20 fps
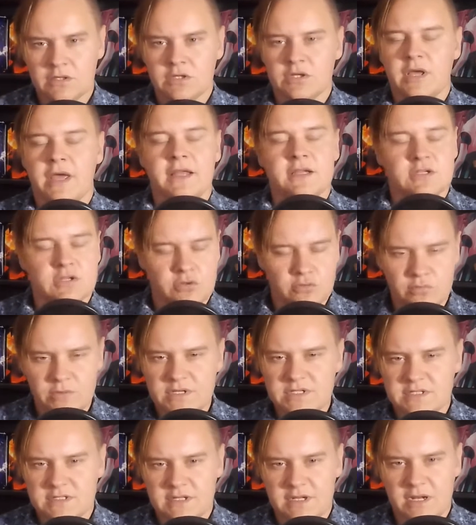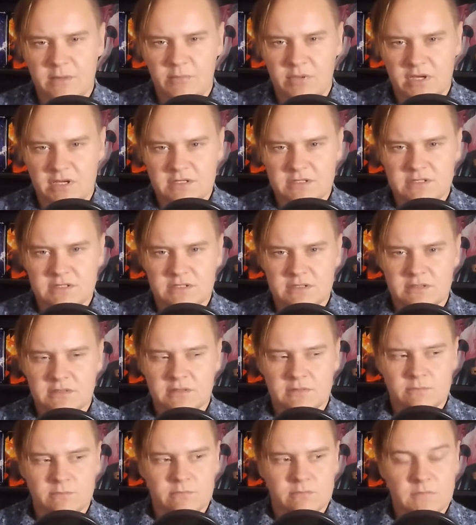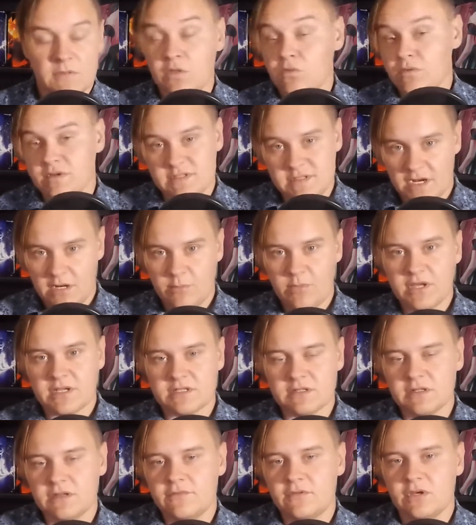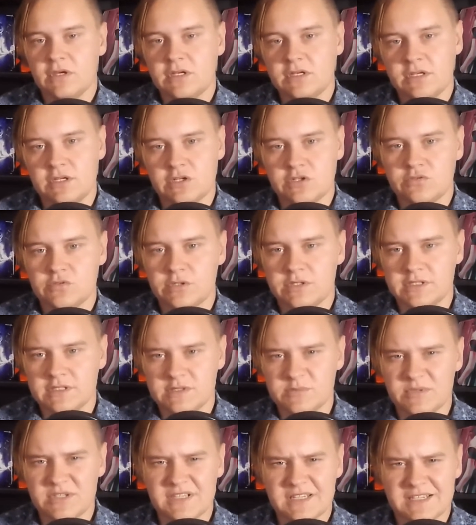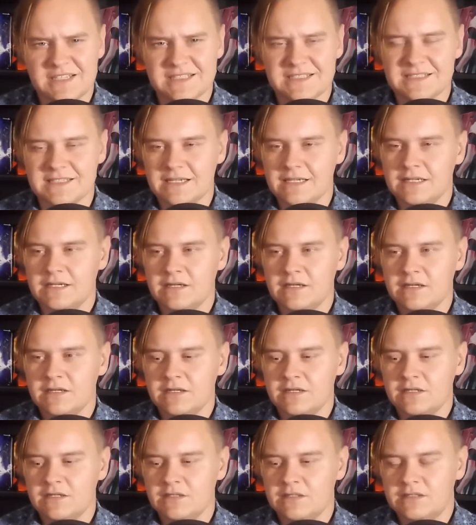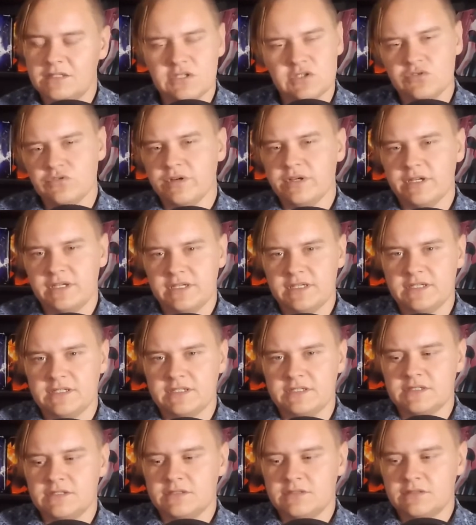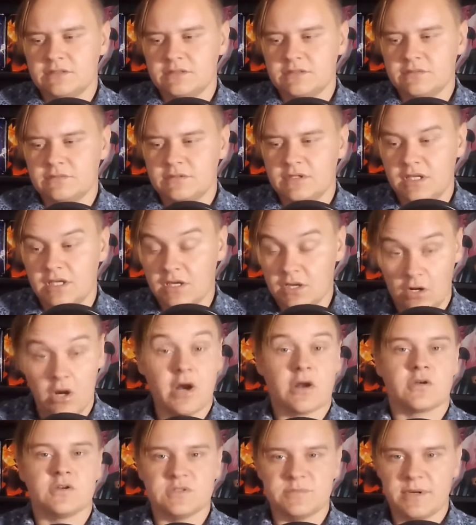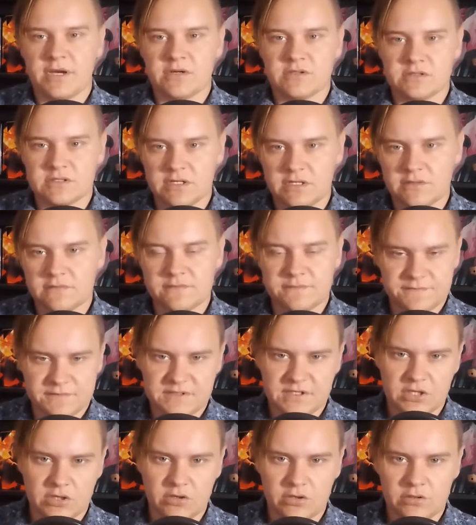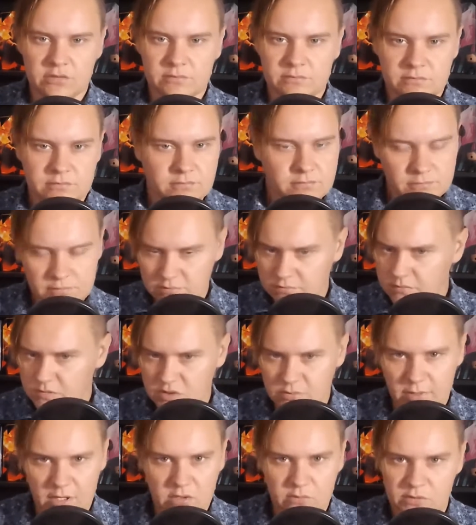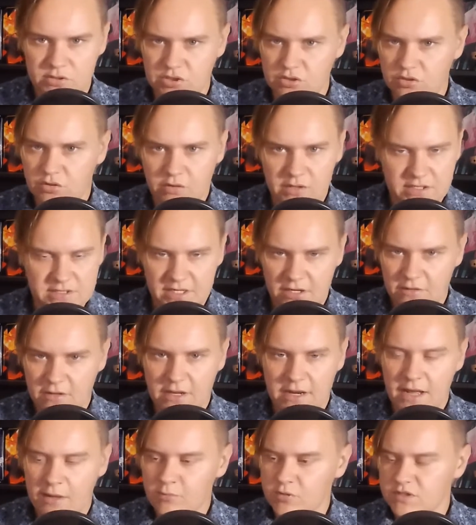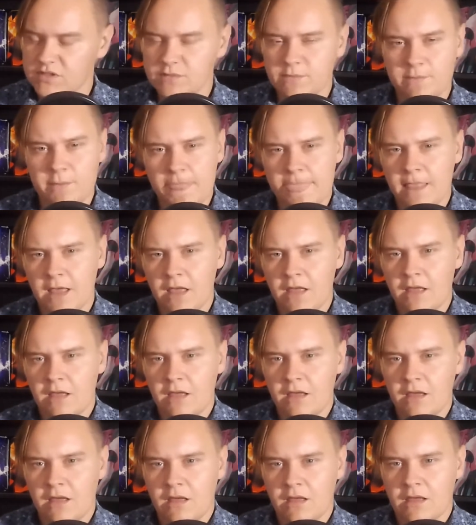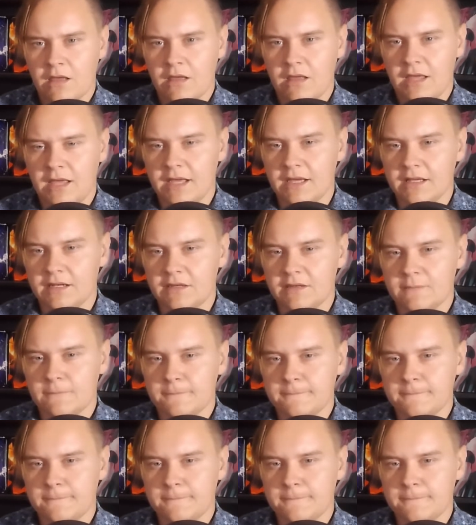And the reason that I picked Olivia and Deirdre is because Deirdre is the canonical spouse of Sigurd. Doesn't matter what you do, that's how that happens. And